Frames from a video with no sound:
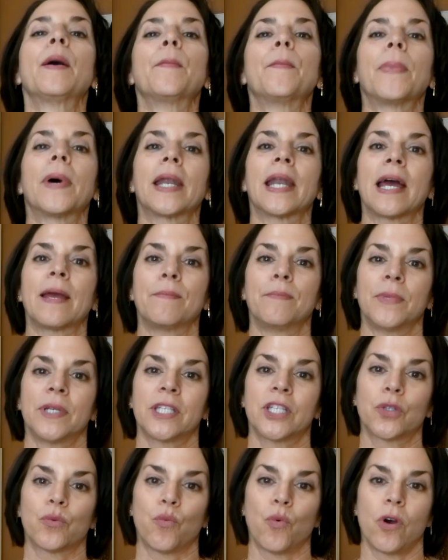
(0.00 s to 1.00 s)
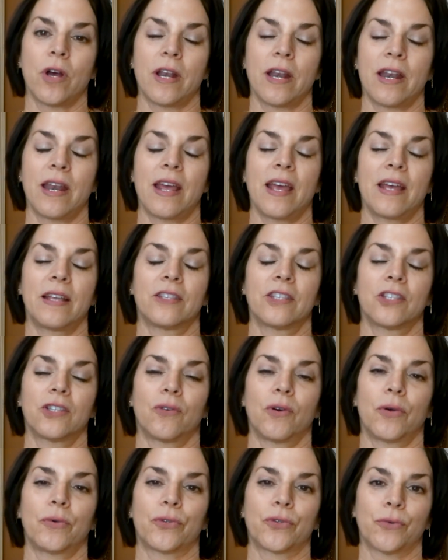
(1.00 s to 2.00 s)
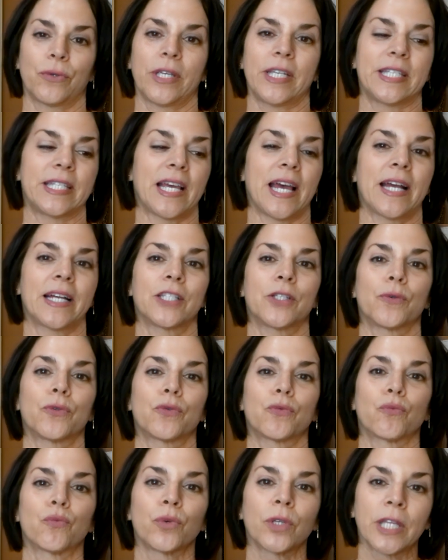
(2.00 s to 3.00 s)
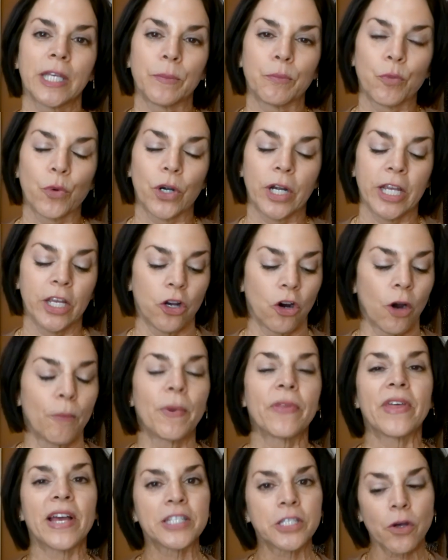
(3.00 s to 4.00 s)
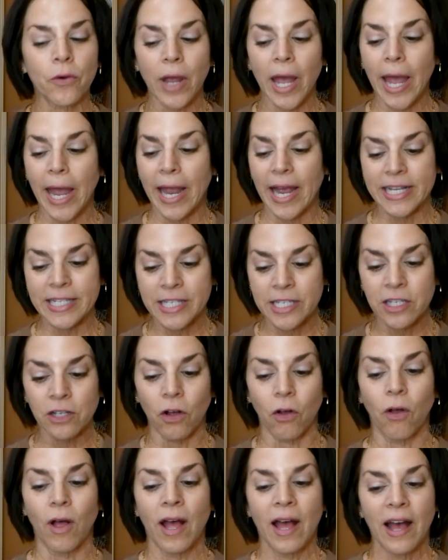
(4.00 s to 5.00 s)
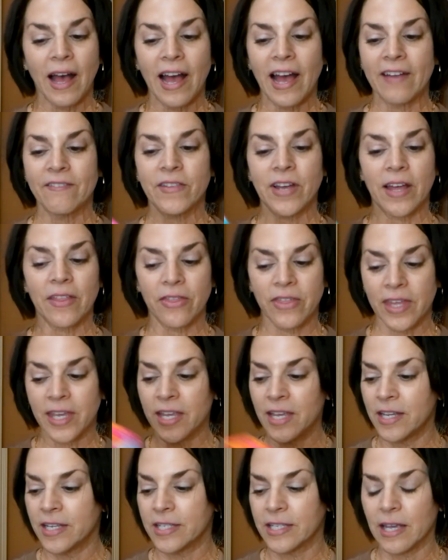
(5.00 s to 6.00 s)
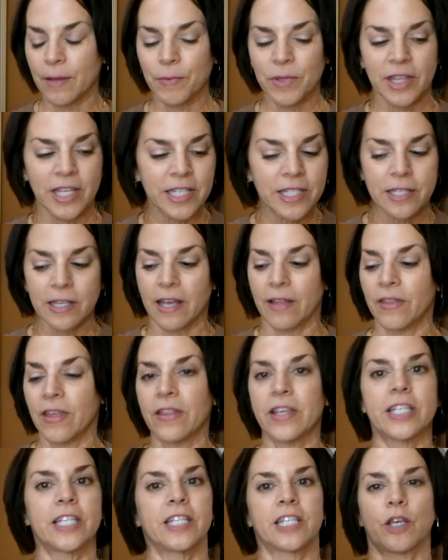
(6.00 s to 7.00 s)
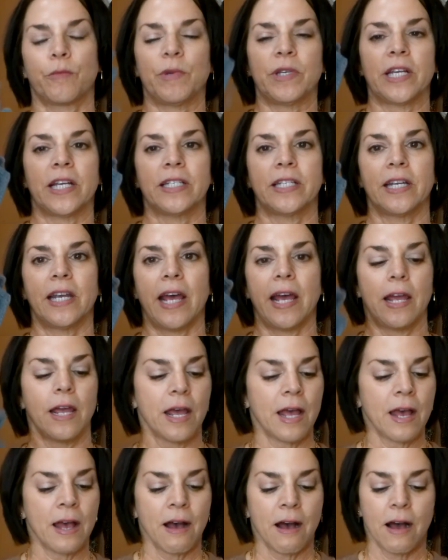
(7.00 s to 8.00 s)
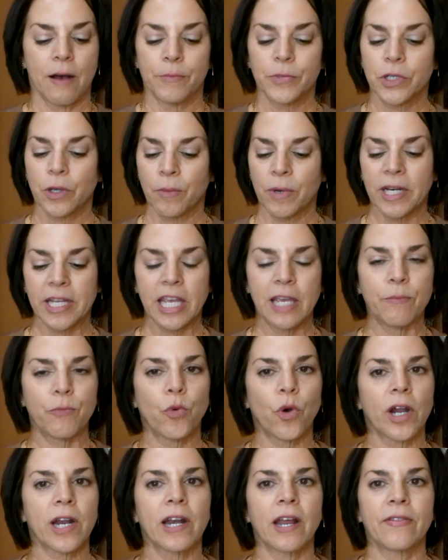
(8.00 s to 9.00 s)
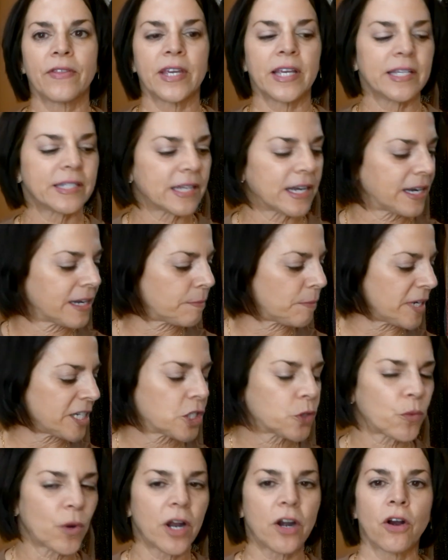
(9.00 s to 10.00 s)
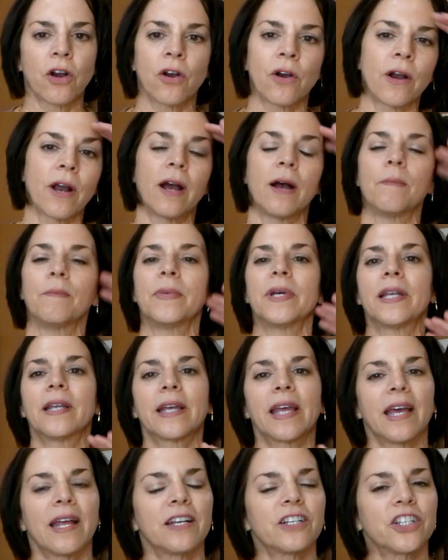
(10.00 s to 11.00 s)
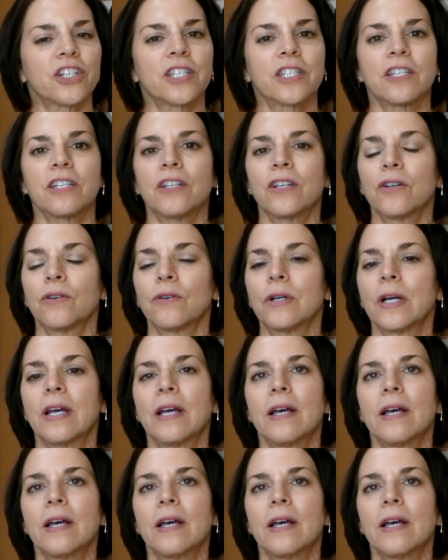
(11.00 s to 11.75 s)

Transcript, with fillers: but I missed one, and so I was really sad because it was really pretty yarn. But that's okay. I still I've got these, and this, and then this is going to be done today. Um, so I'm going to keep working on these and my sweater. Um, and again, just you know,